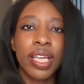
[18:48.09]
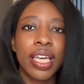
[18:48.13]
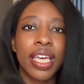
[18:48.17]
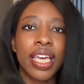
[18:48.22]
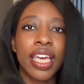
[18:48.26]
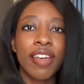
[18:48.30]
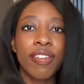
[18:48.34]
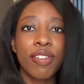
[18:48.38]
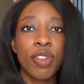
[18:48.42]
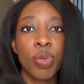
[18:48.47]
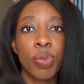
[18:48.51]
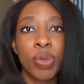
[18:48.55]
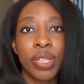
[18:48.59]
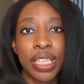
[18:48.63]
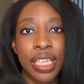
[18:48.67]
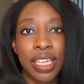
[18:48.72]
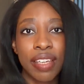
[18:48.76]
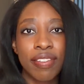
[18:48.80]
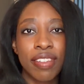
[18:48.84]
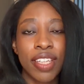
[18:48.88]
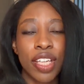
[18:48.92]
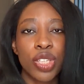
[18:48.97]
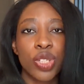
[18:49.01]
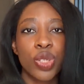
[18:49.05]
If you
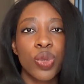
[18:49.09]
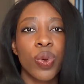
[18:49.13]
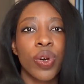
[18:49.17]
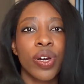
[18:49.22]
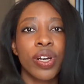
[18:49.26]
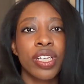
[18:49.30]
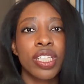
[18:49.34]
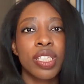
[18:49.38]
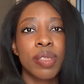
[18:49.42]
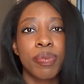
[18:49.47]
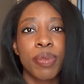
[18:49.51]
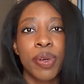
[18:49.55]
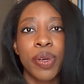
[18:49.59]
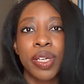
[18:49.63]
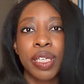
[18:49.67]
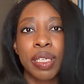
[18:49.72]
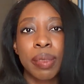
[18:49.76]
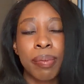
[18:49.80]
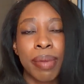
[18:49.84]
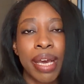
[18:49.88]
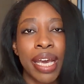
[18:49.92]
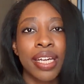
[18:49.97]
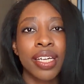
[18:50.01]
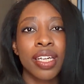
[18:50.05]
believe that you are spirit,
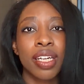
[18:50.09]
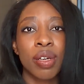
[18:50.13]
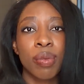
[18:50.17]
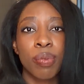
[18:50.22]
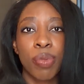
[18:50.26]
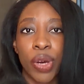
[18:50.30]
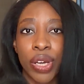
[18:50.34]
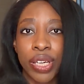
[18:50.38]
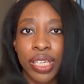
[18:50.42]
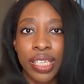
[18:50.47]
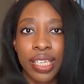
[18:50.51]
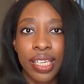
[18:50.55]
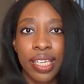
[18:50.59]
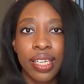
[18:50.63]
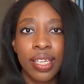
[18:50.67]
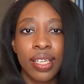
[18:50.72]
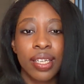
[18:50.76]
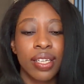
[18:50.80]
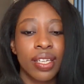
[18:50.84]
mind, and body,